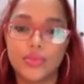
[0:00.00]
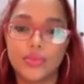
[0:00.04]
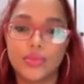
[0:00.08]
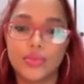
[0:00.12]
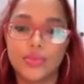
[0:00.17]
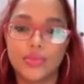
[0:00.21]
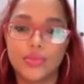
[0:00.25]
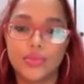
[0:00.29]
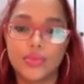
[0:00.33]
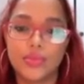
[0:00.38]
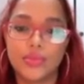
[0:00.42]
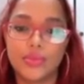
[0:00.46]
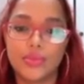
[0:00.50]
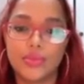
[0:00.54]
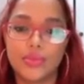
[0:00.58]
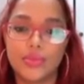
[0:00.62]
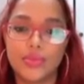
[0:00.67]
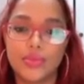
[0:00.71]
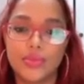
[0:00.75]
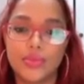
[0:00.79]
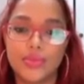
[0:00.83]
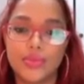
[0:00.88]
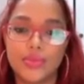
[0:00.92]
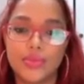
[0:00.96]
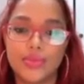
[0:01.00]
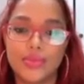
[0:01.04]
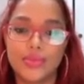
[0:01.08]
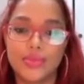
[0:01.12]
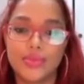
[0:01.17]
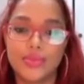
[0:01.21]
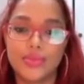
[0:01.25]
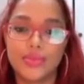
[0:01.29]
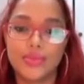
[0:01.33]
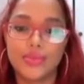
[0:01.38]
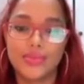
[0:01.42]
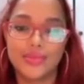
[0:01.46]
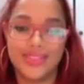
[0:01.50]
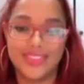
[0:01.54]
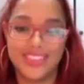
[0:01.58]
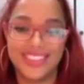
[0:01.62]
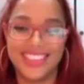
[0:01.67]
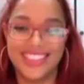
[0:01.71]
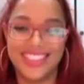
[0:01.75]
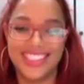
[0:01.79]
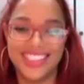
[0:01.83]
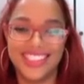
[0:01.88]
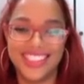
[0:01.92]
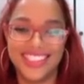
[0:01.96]

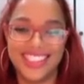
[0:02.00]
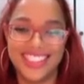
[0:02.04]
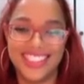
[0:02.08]
No words are spoken by the person on screen.